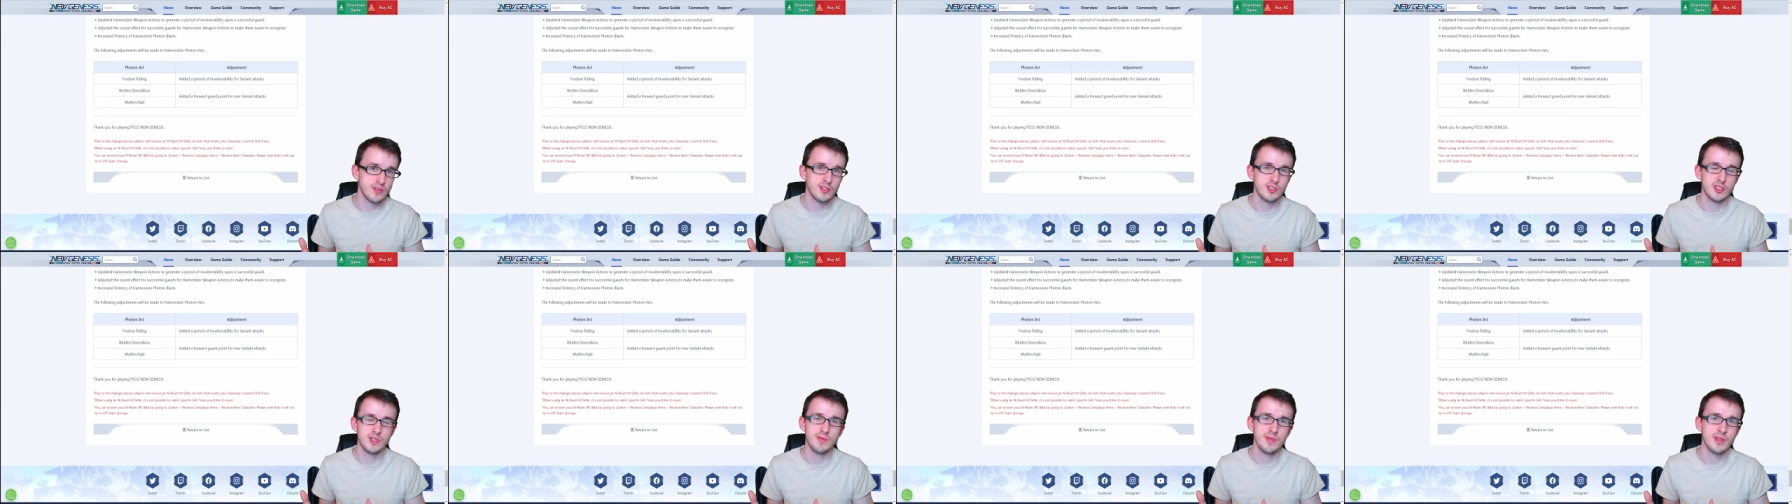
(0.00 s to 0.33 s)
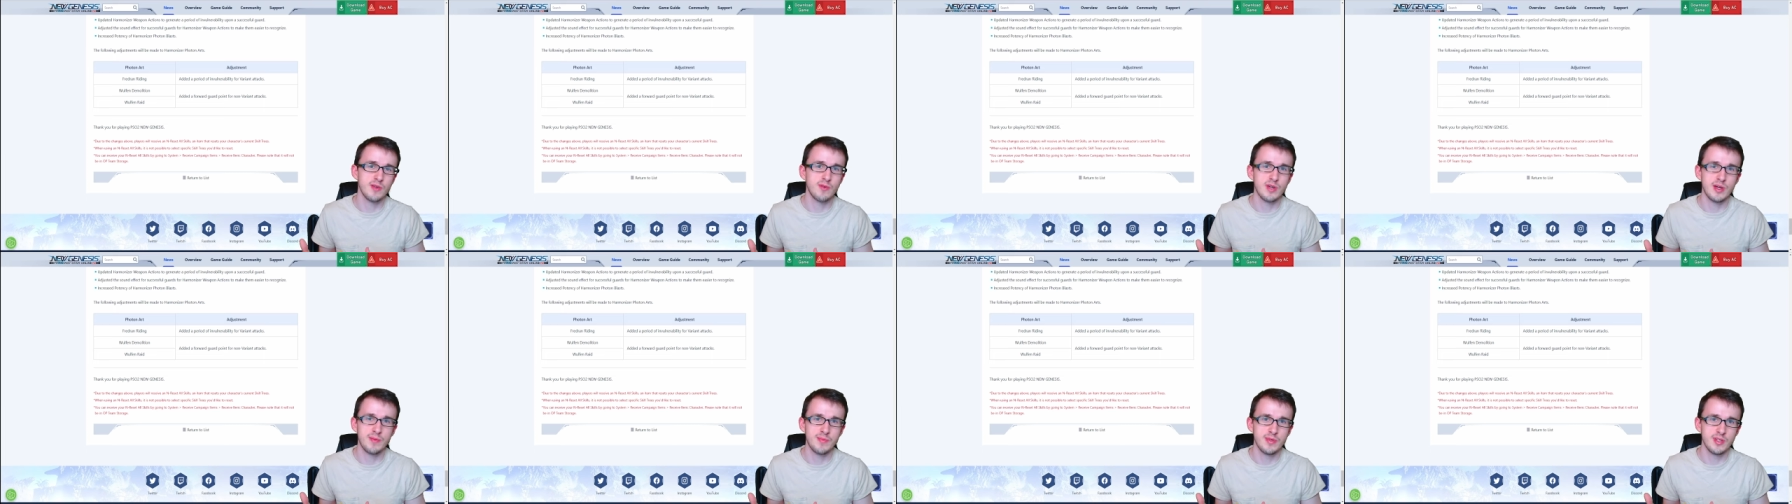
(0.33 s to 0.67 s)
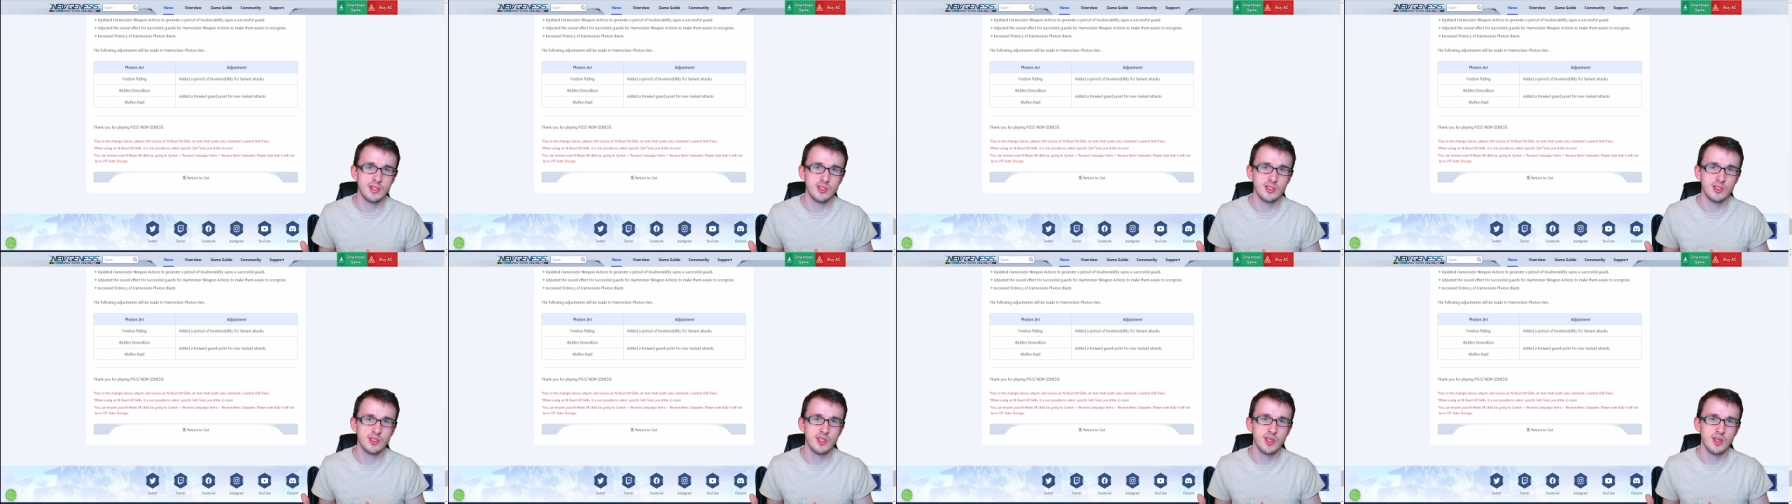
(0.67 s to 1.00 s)
some of the
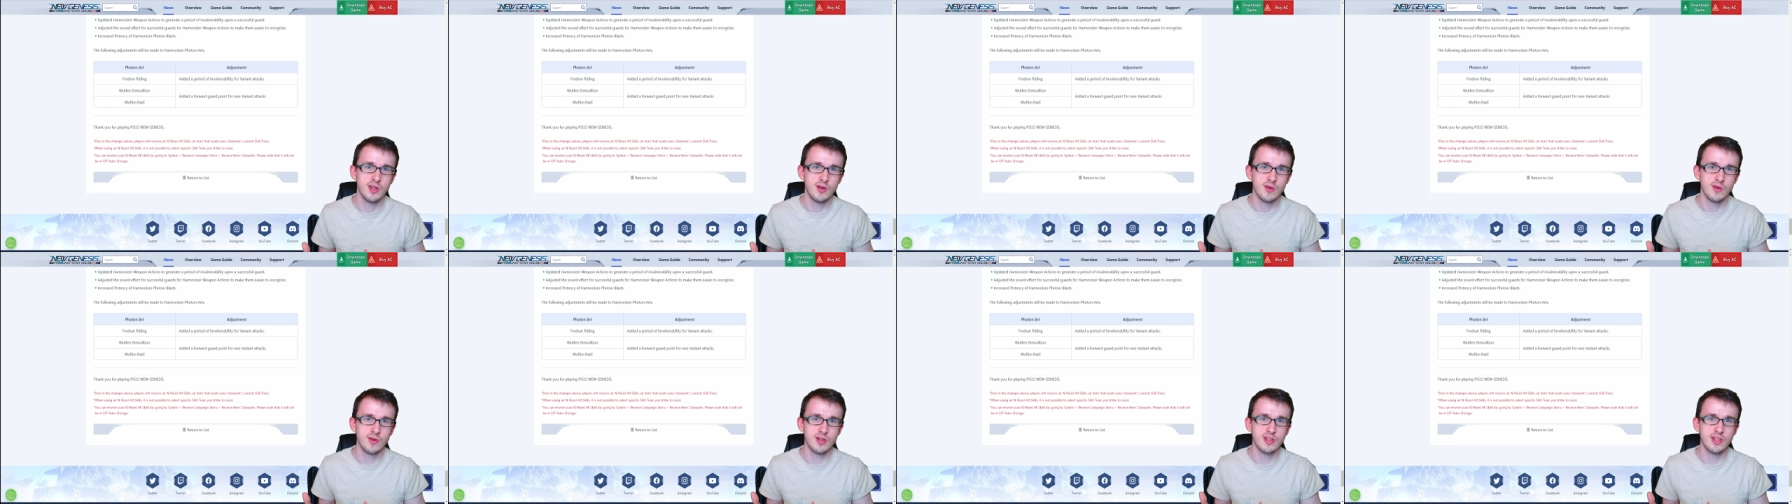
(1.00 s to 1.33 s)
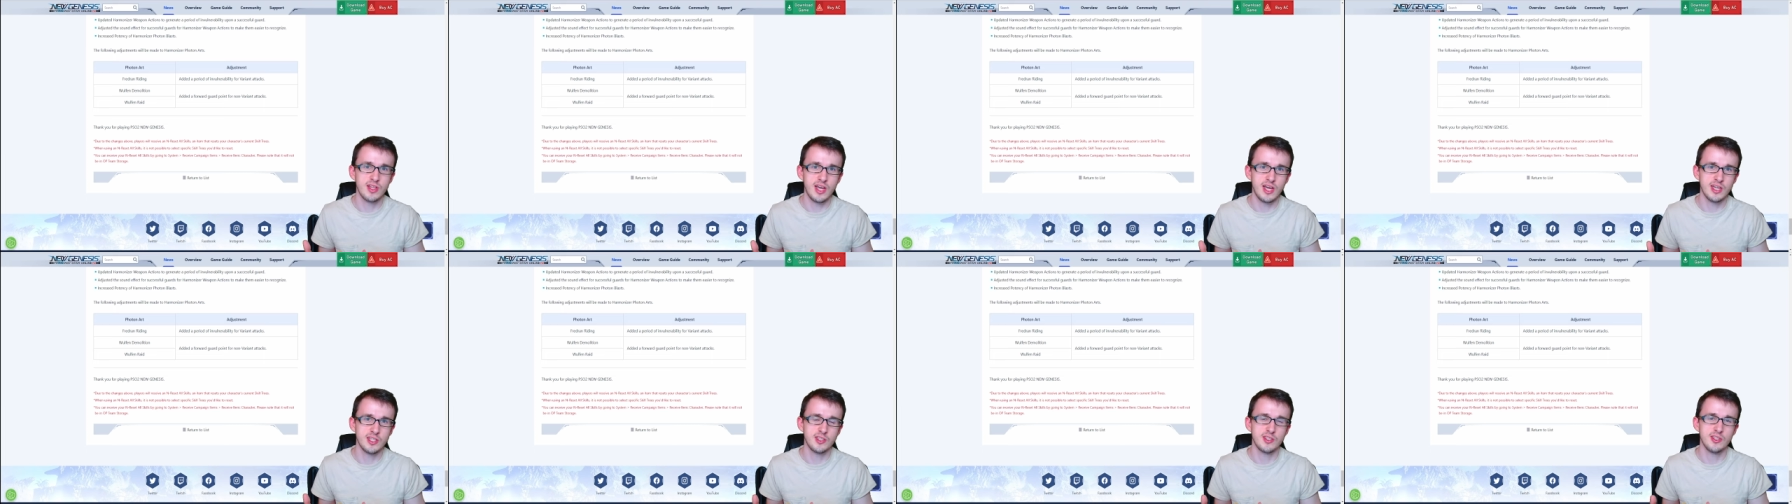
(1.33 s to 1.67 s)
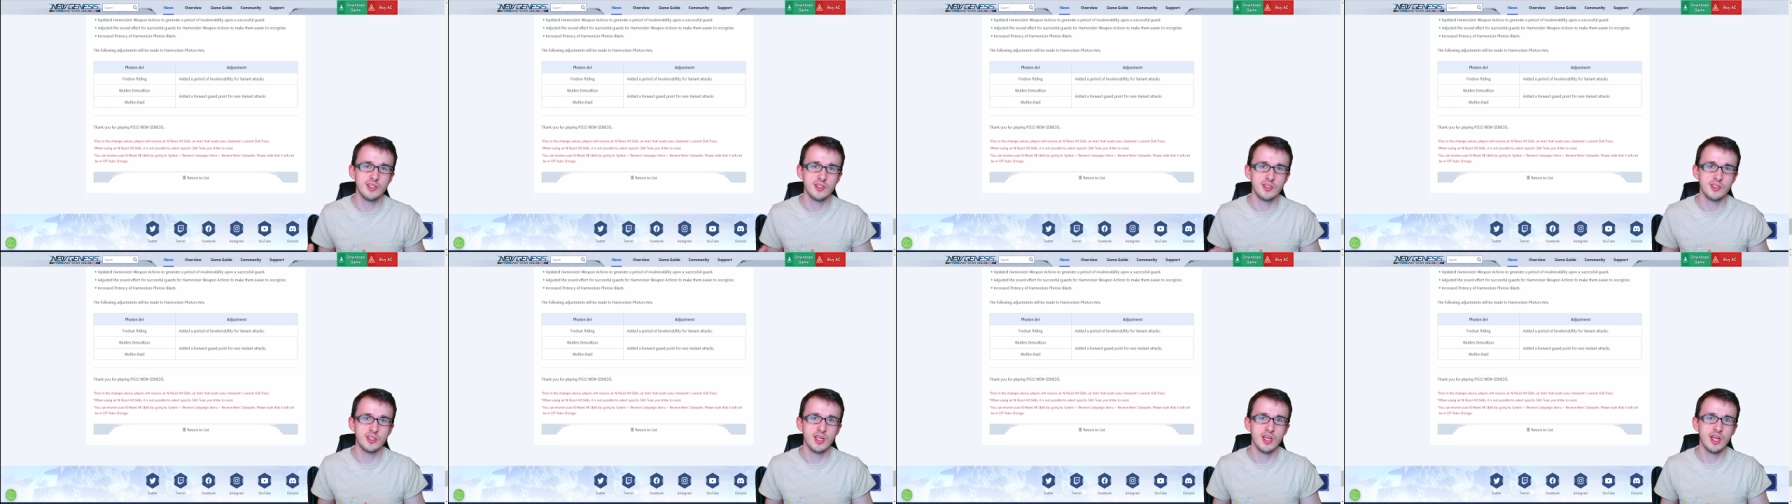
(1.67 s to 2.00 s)
weapons or
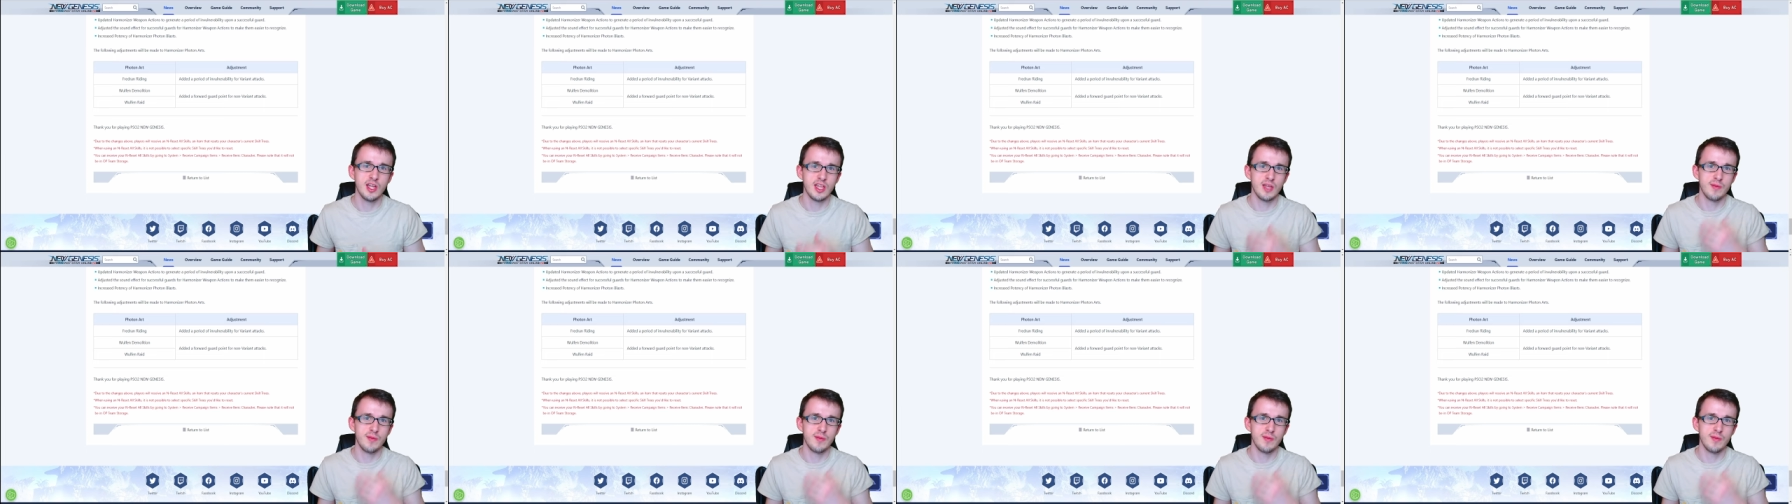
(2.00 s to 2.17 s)
classes?